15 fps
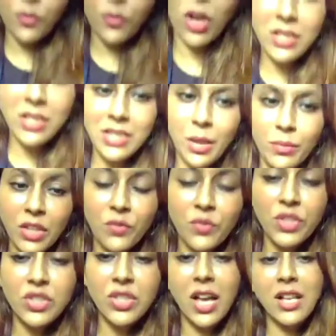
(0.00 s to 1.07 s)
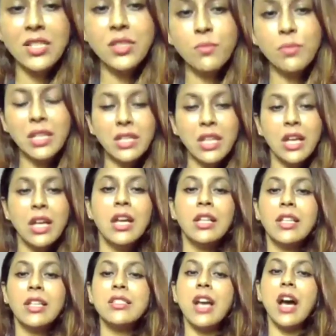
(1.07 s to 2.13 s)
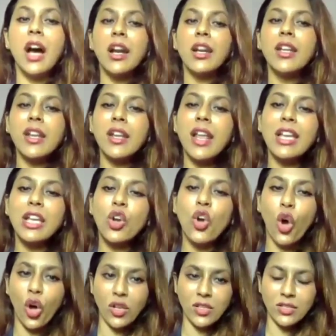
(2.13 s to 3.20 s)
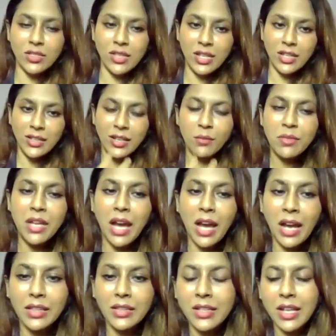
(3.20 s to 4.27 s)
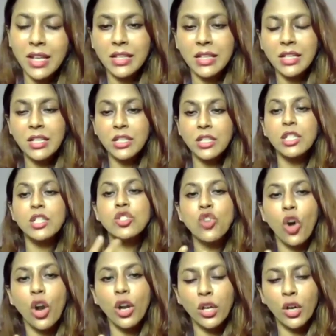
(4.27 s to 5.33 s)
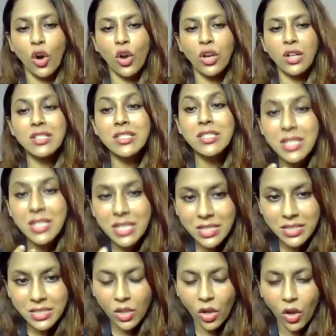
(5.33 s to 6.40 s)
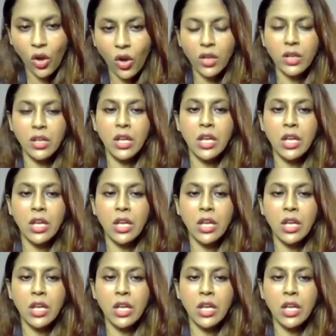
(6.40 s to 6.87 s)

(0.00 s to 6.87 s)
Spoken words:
is something which has been, there is an underlying cause. There can be either any disorder or disease, or